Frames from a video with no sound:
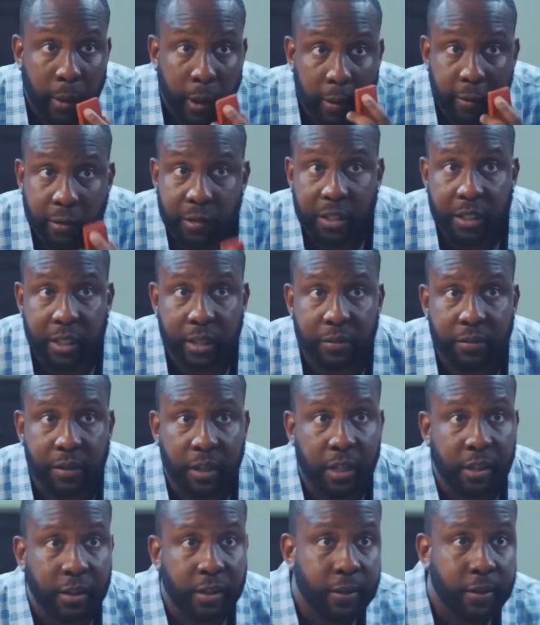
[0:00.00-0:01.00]
Off to see your
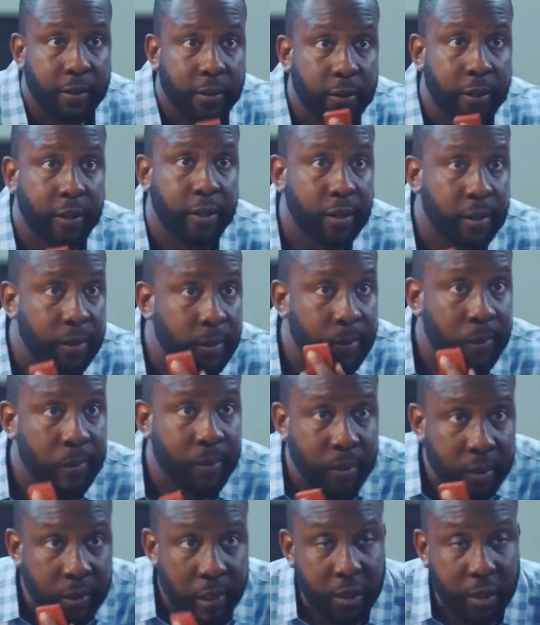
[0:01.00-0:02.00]
friend, you know?
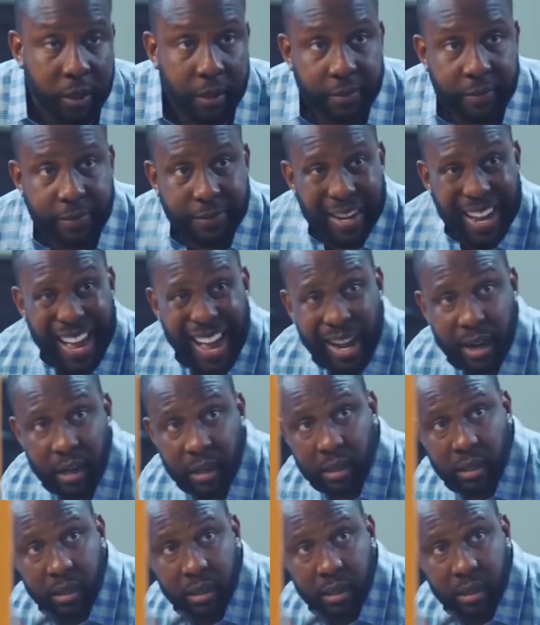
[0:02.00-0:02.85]
Looking fly.